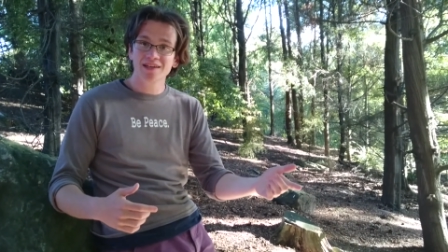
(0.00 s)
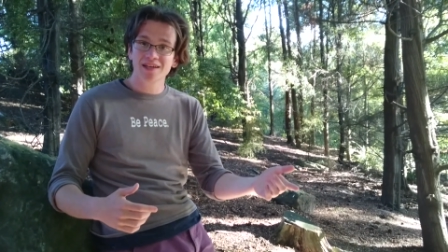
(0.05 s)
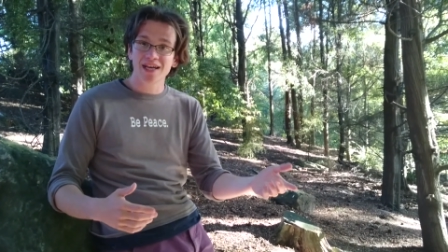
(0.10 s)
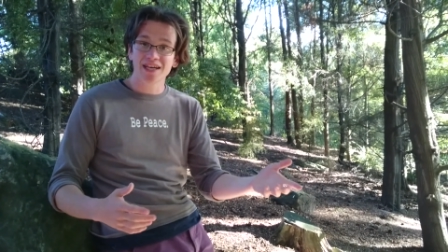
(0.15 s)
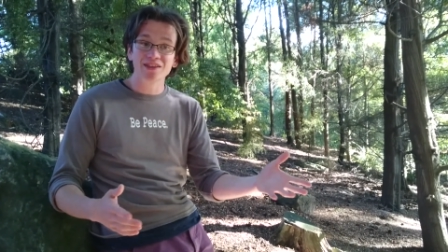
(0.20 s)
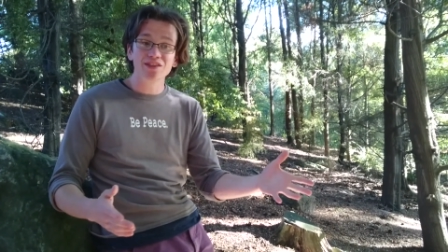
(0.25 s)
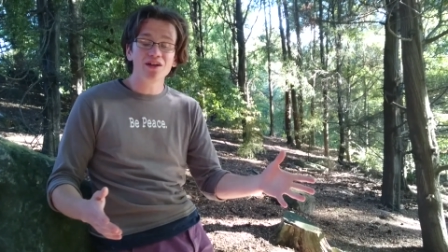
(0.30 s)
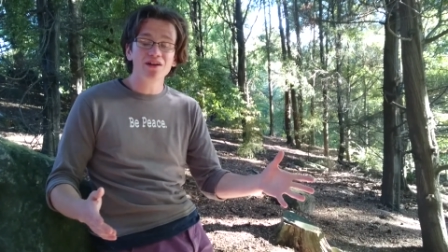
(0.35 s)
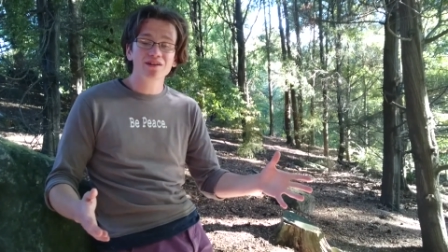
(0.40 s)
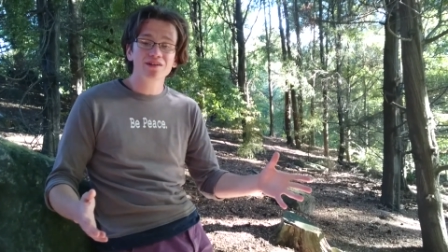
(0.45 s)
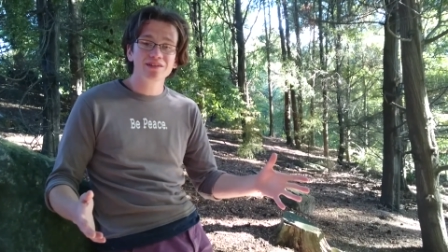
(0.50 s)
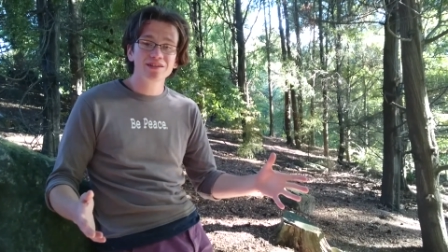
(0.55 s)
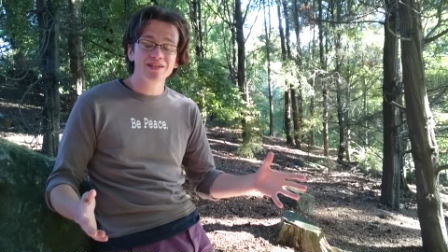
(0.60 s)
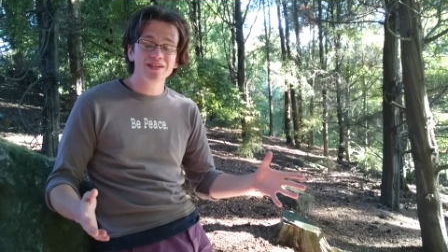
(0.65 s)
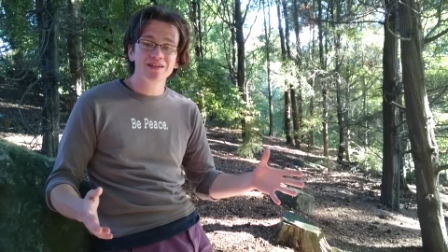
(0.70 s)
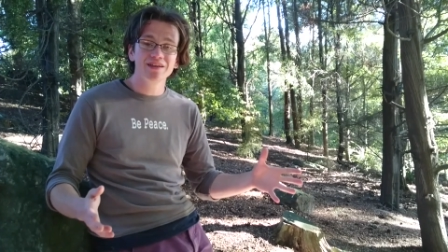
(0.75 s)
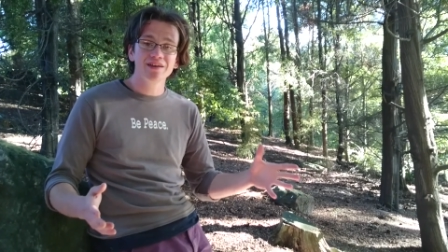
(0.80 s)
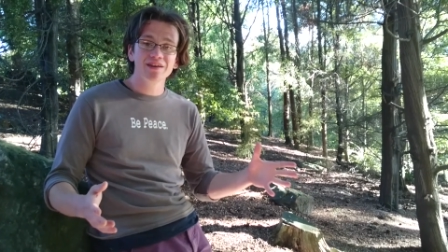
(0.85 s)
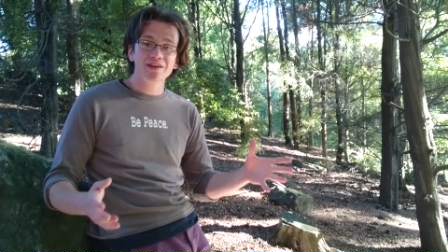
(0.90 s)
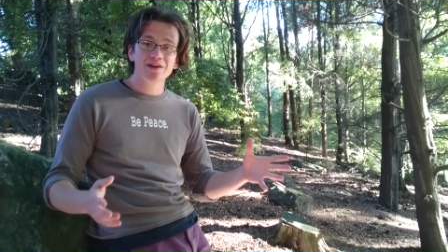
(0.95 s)
And
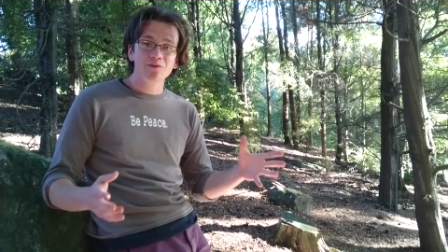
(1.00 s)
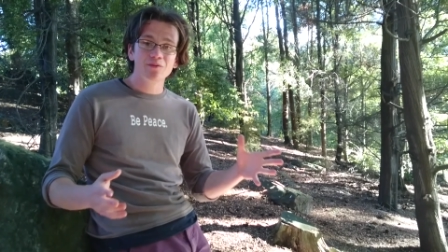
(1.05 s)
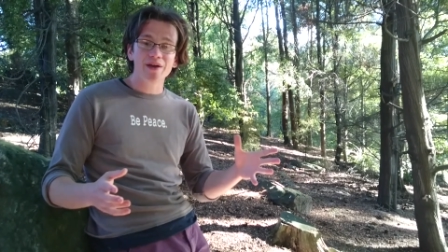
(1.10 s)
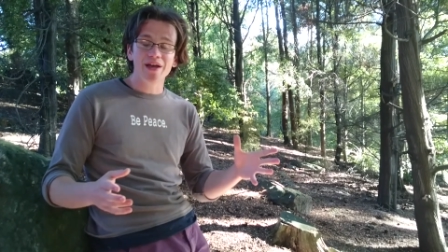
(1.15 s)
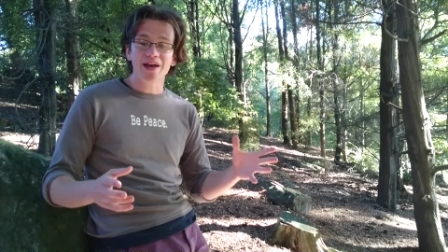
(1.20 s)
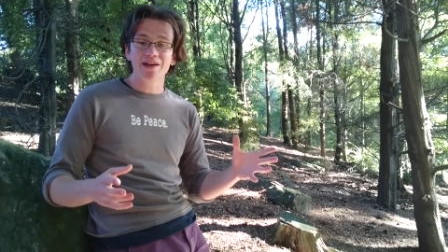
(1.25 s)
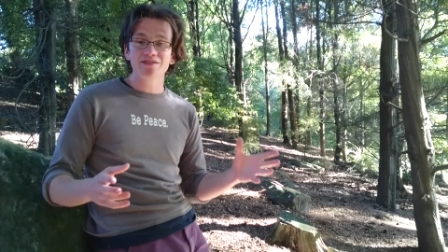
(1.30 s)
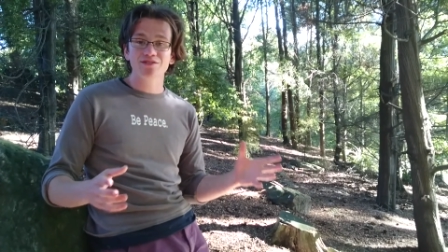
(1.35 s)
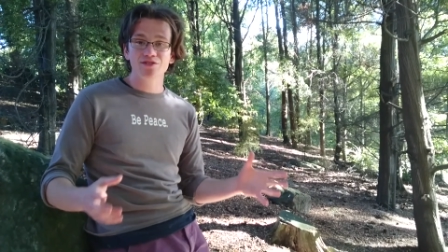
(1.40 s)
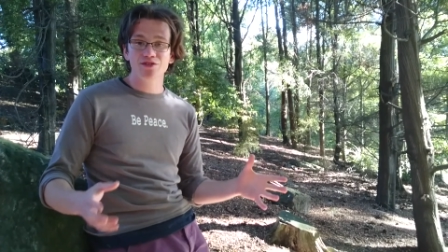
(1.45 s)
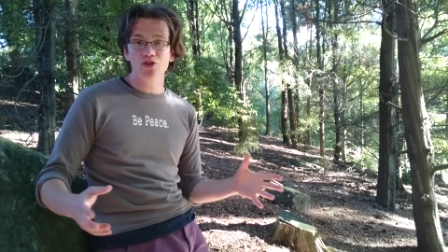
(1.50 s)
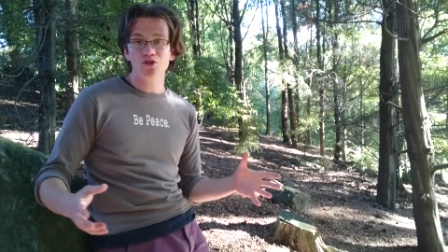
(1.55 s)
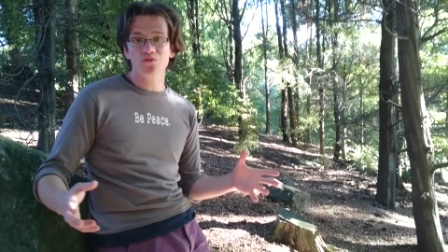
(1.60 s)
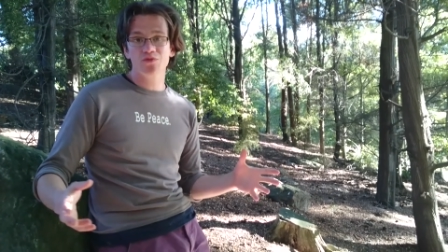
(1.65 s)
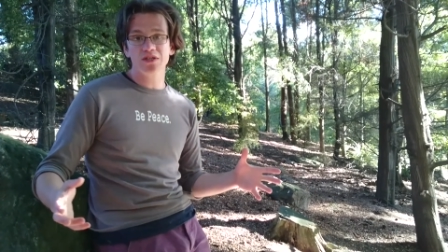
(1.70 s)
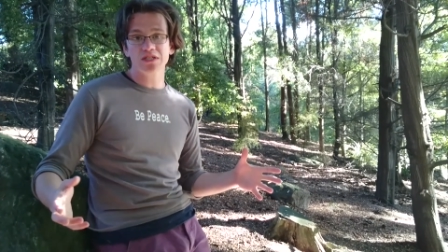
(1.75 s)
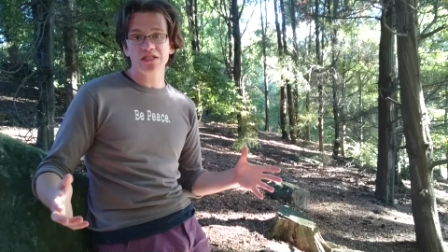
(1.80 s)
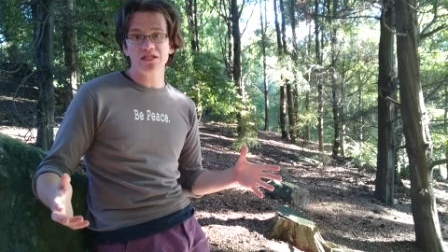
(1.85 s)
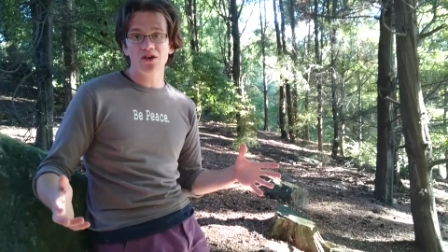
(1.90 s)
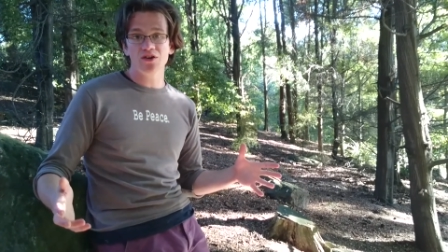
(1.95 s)
luckily, we had
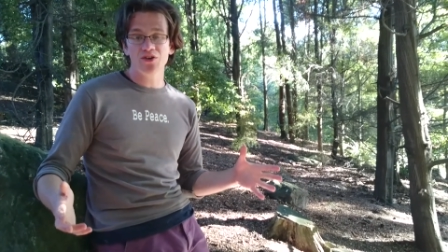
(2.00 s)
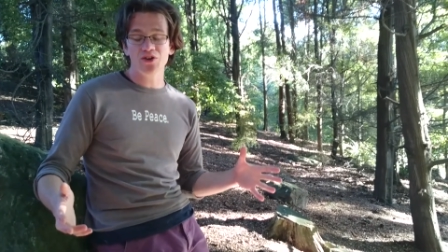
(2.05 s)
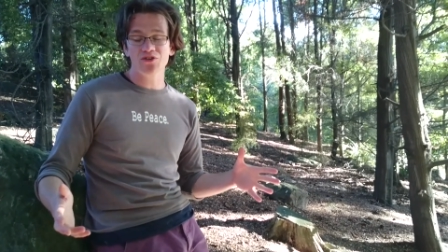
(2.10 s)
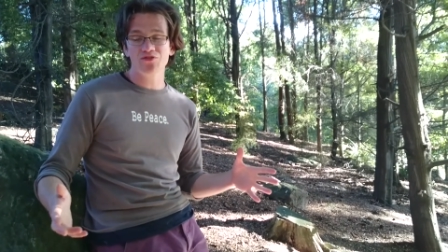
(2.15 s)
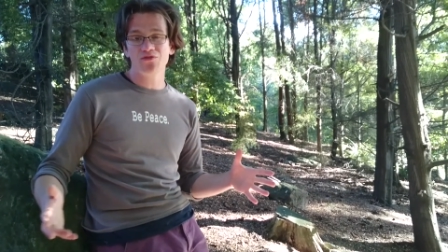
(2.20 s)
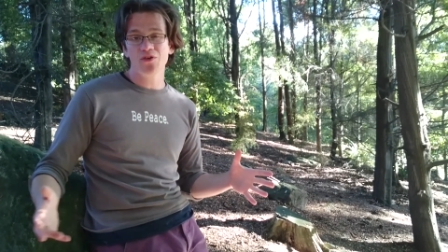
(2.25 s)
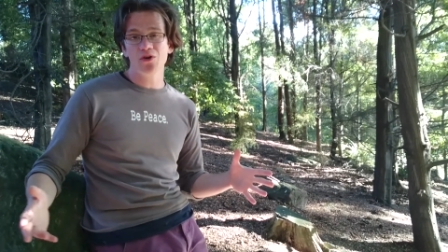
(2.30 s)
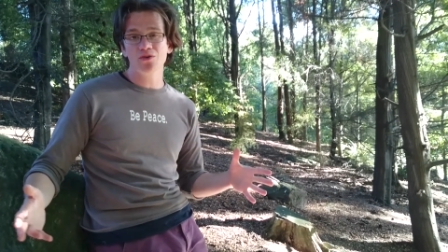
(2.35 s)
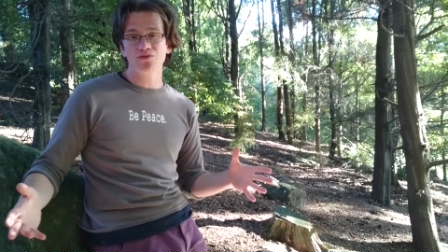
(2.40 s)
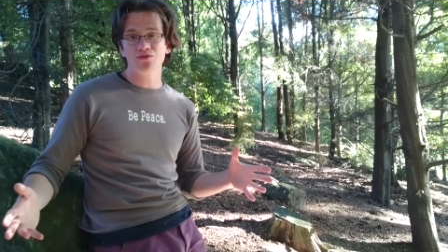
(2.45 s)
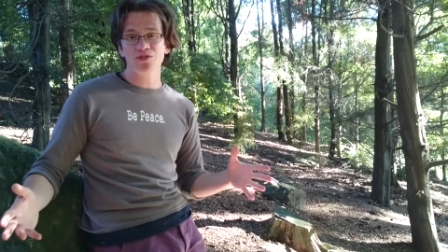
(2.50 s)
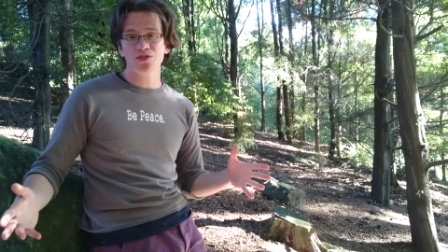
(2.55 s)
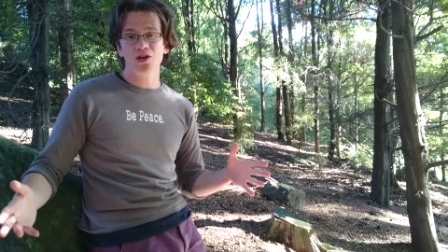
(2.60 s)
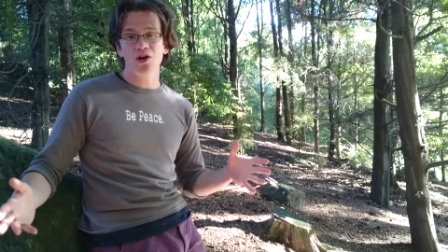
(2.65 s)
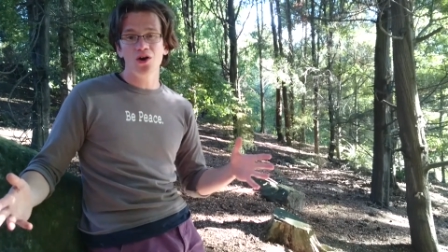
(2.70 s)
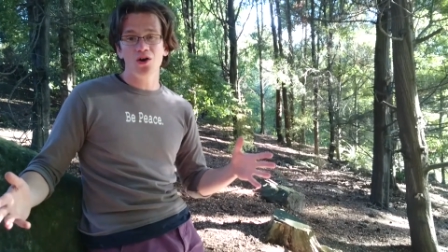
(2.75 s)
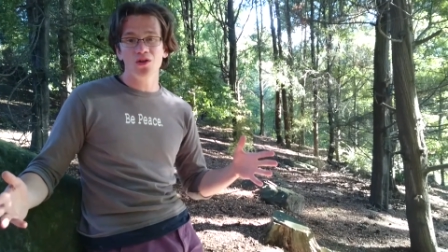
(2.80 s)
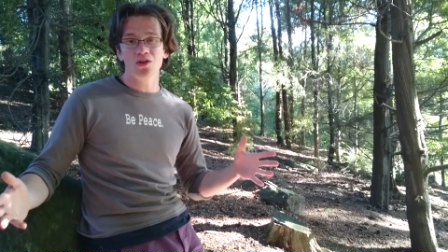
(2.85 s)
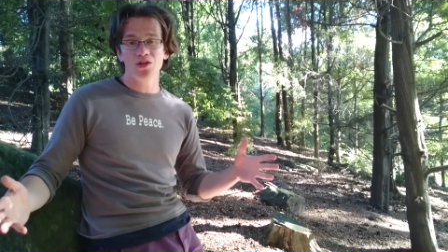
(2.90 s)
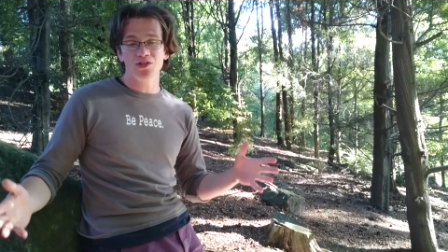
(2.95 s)
service on our phone to
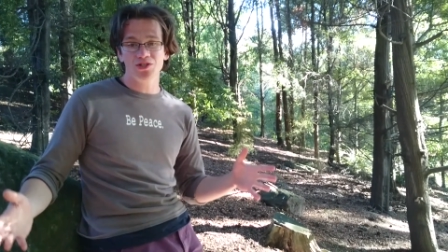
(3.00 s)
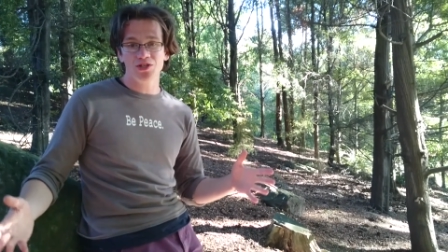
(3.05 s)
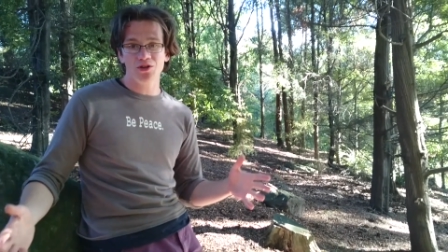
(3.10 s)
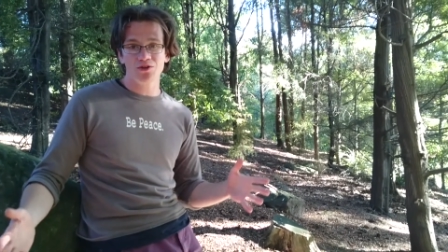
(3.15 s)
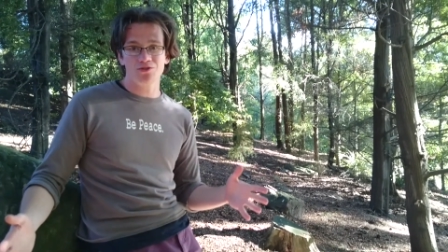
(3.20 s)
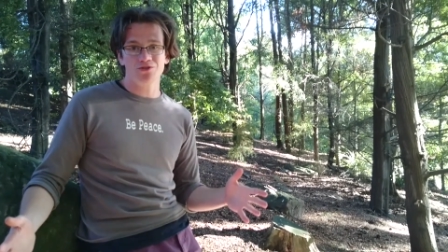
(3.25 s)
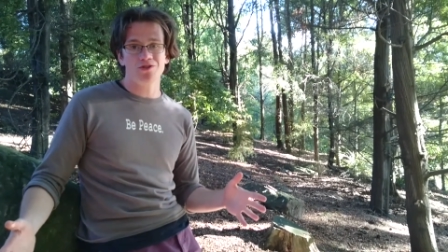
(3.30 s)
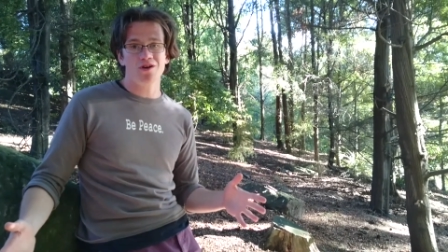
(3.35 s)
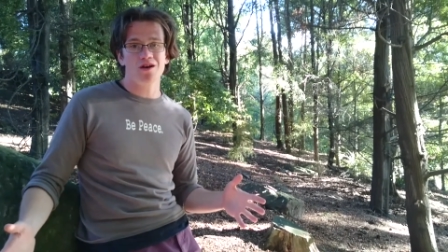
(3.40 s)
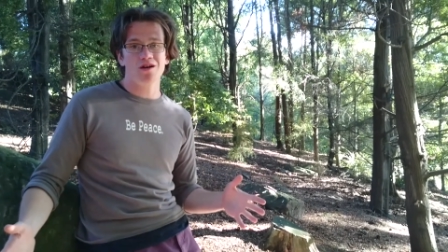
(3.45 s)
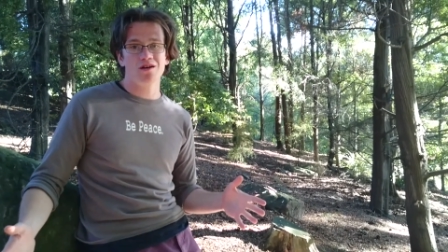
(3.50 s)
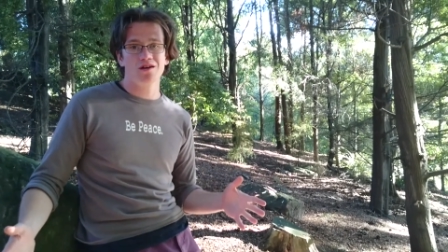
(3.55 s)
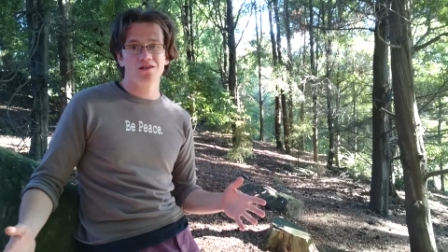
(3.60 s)
call a tow truck.